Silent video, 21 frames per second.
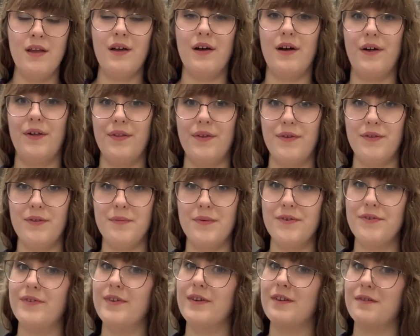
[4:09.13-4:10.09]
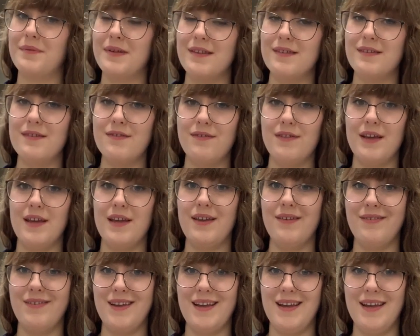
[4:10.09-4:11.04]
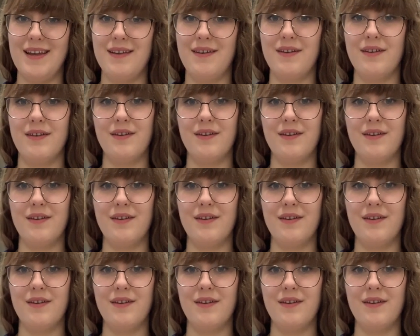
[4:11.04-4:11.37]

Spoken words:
Although the most expensive thing you need